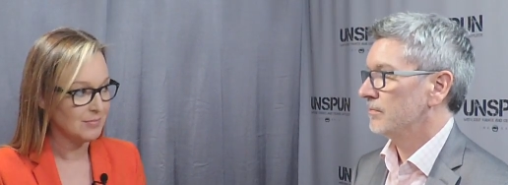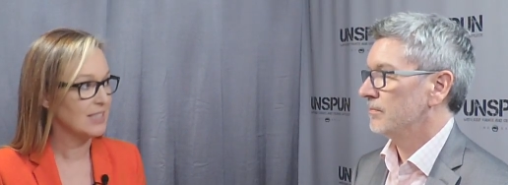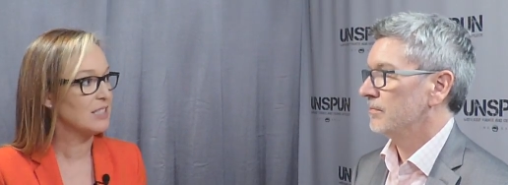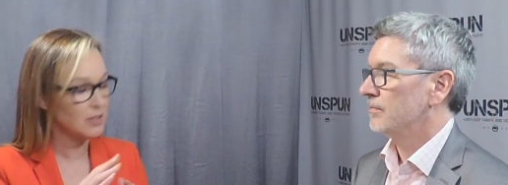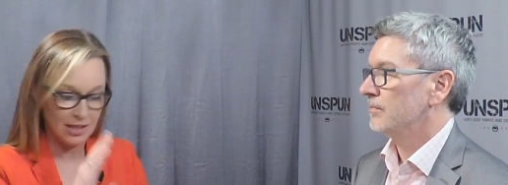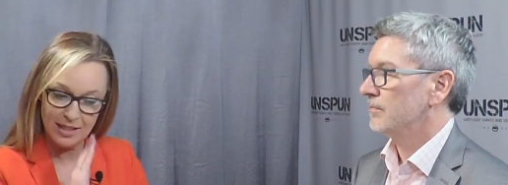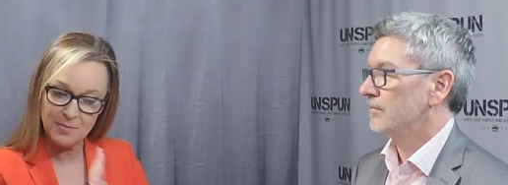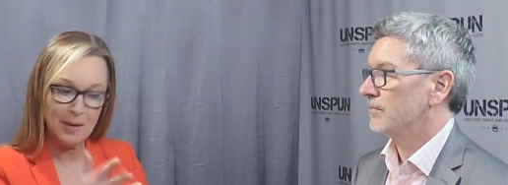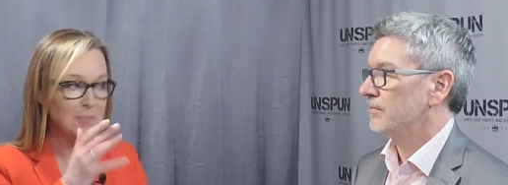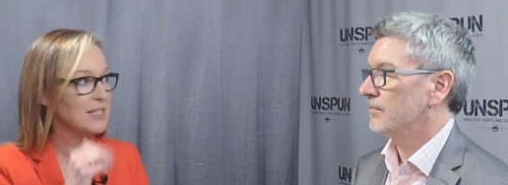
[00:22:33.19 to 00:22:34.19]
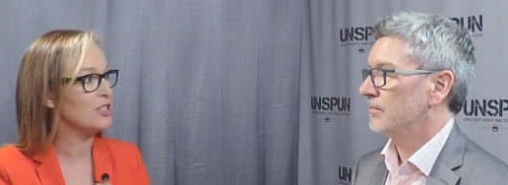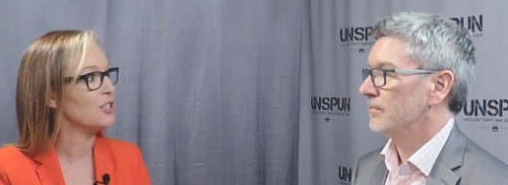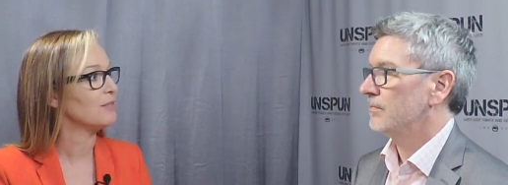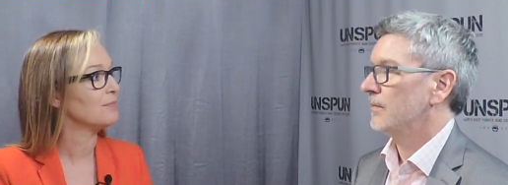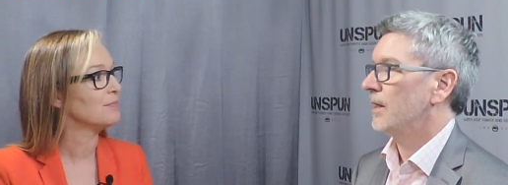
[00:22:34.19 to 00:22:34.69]
Speaker 1: this is my
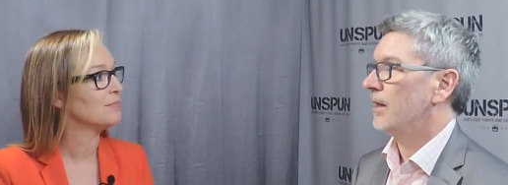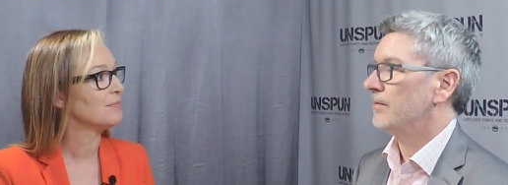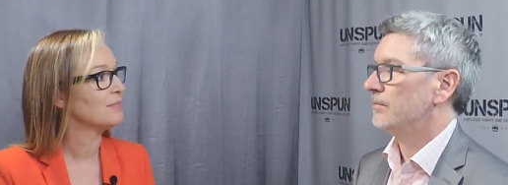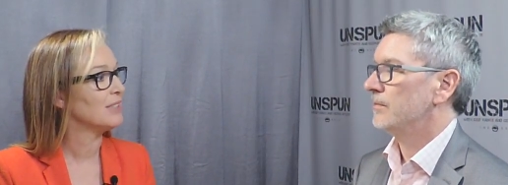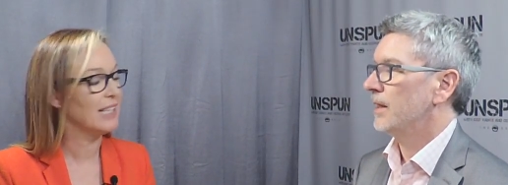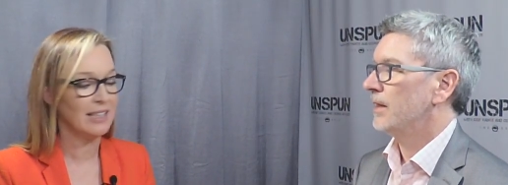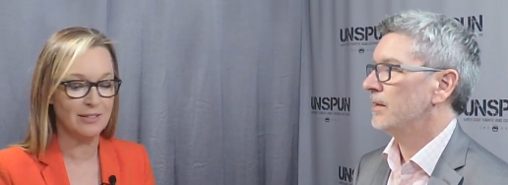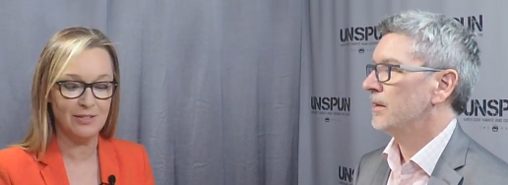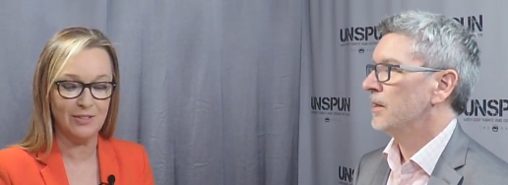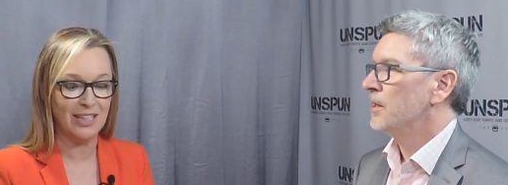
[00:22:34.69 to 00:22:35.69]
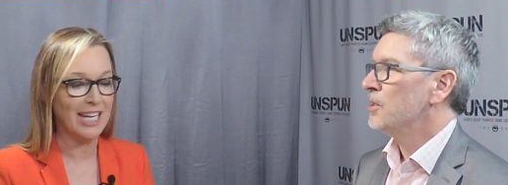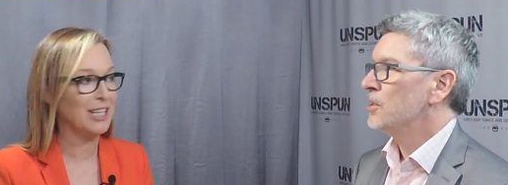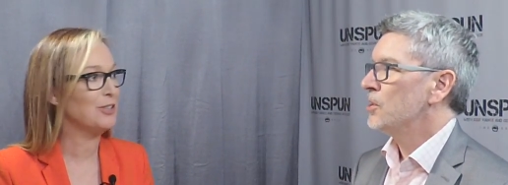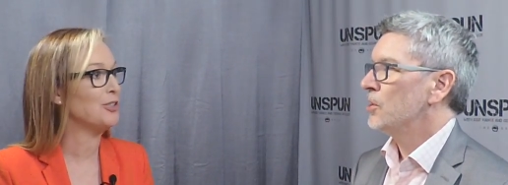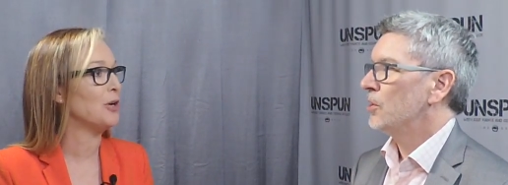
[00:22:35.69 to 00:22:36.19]
position.
Speaker 2: Yeah.
Speaker 1: And
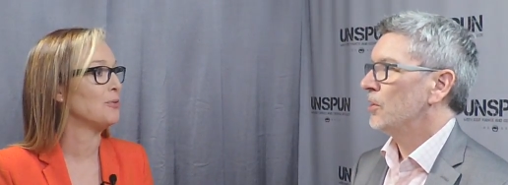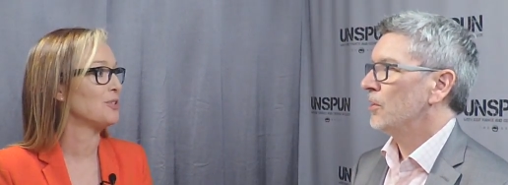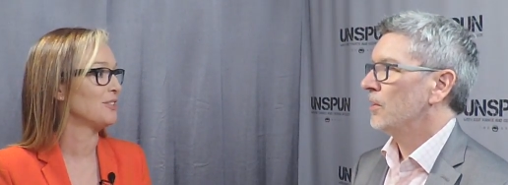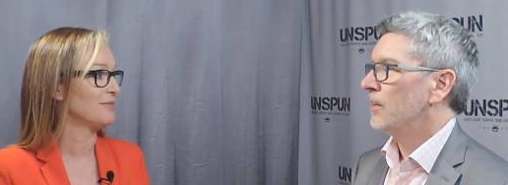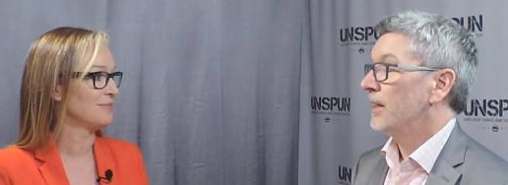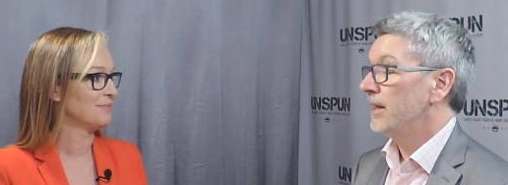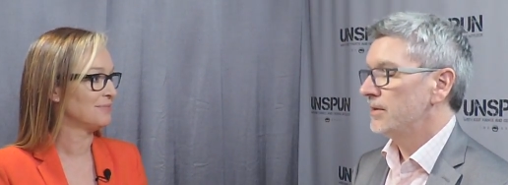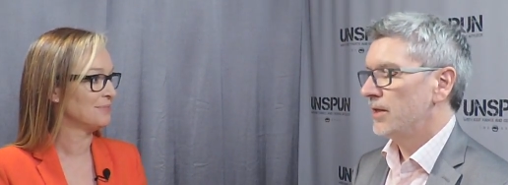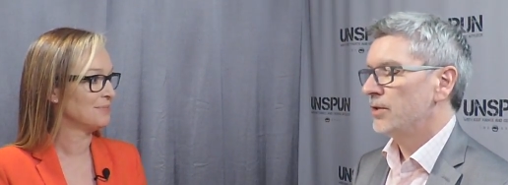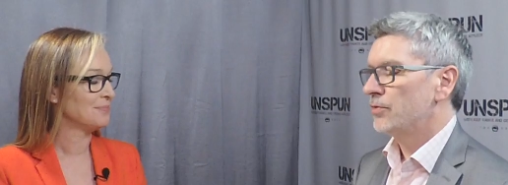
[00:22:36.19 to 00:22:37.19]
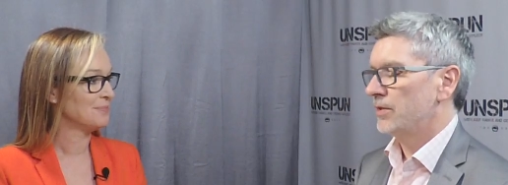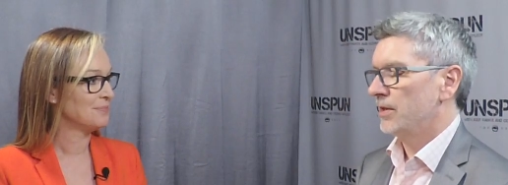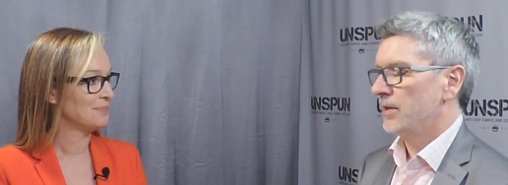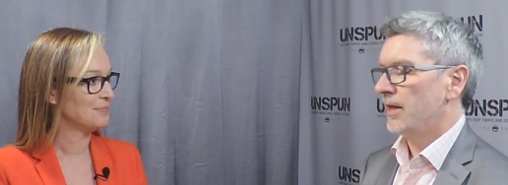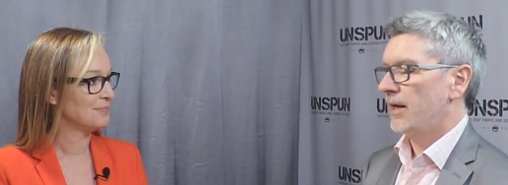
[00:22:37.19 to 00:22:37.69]
like it or don't.
Speaker 2: It is
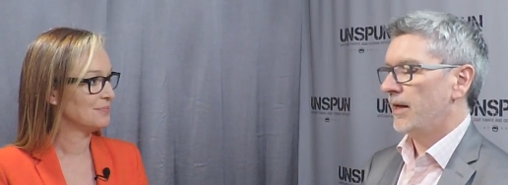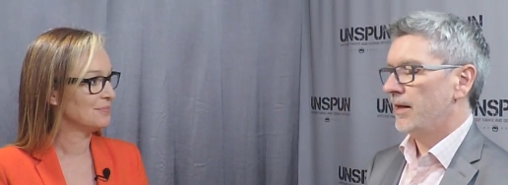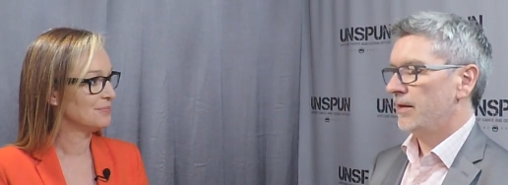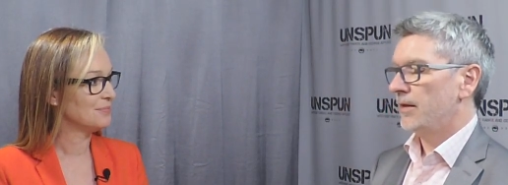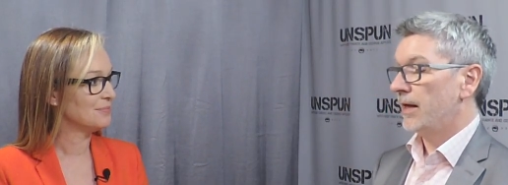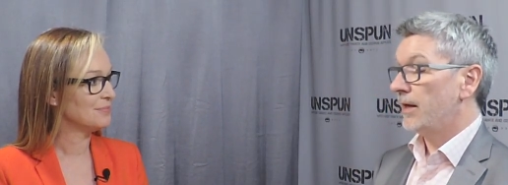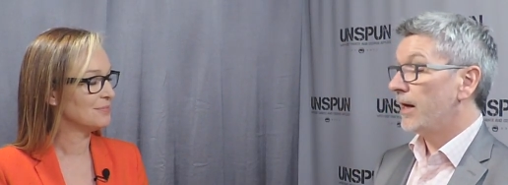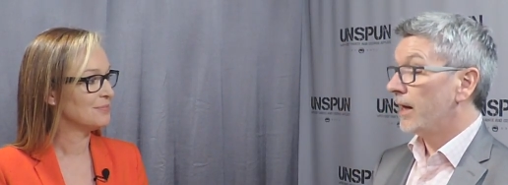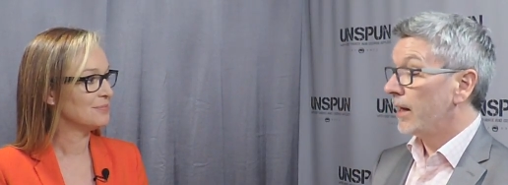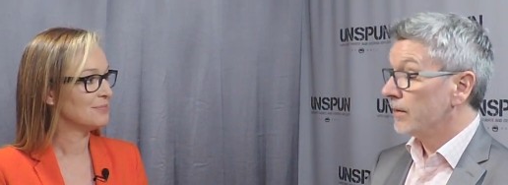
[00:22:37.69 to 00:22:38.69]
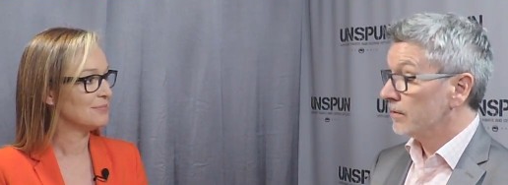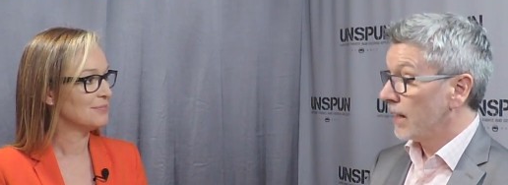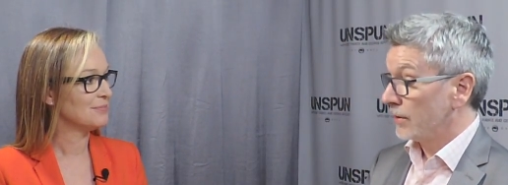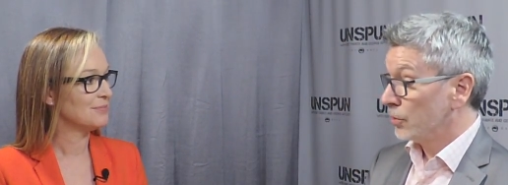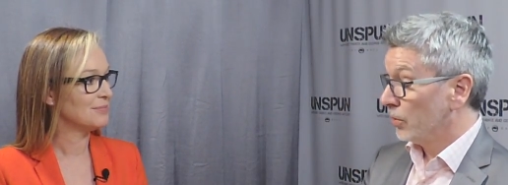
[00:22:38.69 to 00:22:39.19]
interesting in that, and I
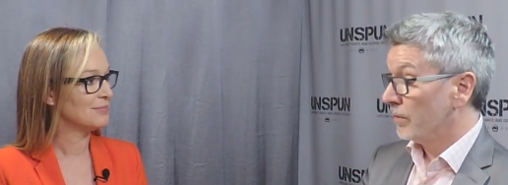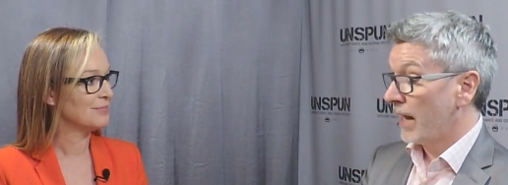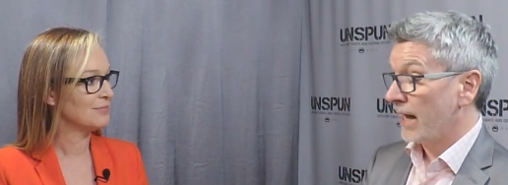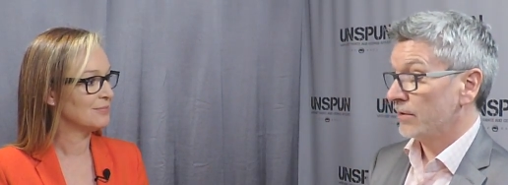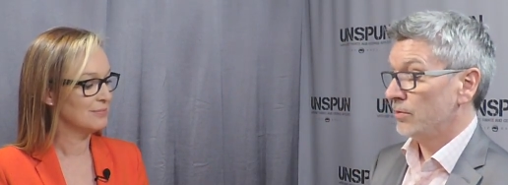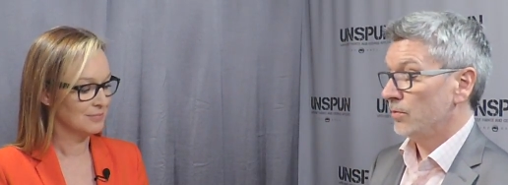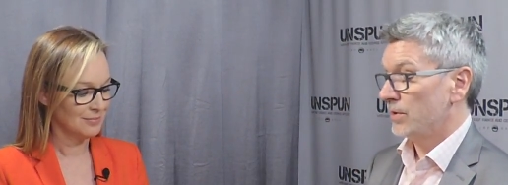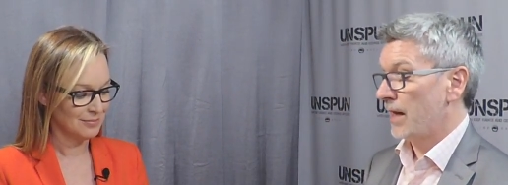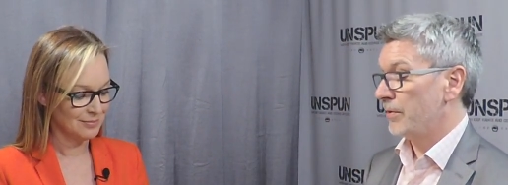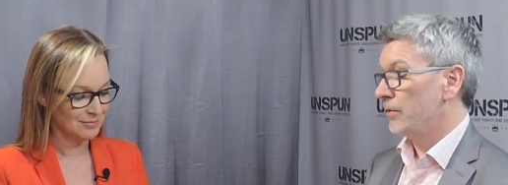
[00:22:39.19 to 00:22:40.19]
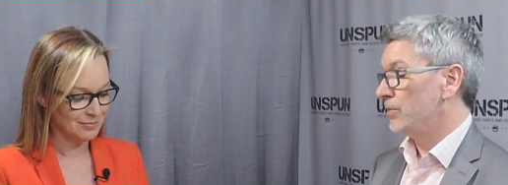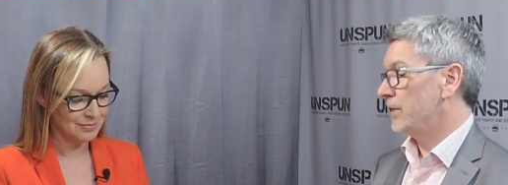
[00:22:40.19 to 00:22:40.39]
actually going back to what's happening in New